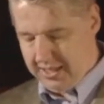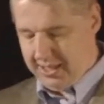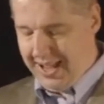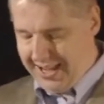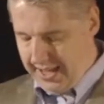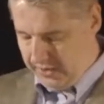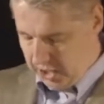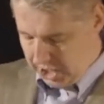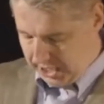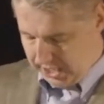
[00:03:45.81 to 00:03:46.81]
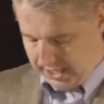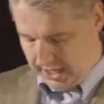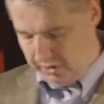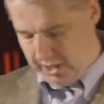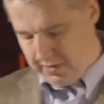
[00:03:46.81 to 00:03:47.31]
not having a checking
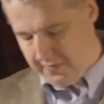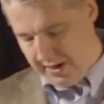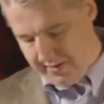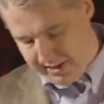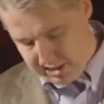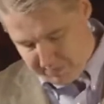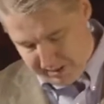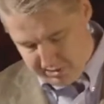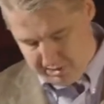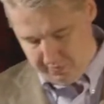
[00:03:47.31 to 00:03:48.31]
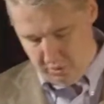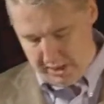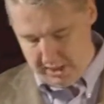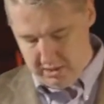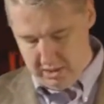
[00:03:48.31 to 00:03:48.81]
account is a very expensive
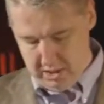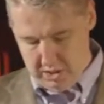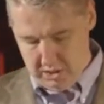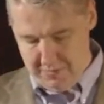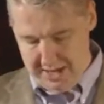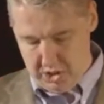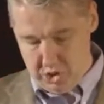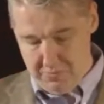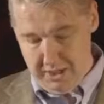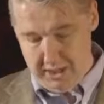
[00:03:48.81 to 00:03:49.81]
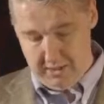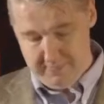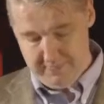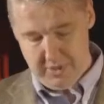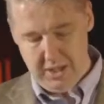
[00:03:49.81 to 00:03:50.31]
way to manage your money.
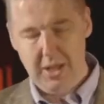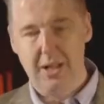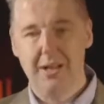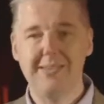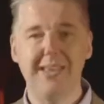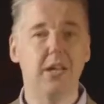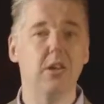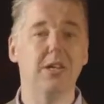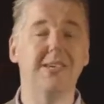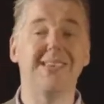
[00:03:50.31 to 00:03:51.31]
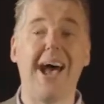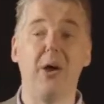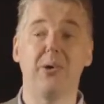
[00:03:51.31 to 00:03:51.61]
Let's take a look just how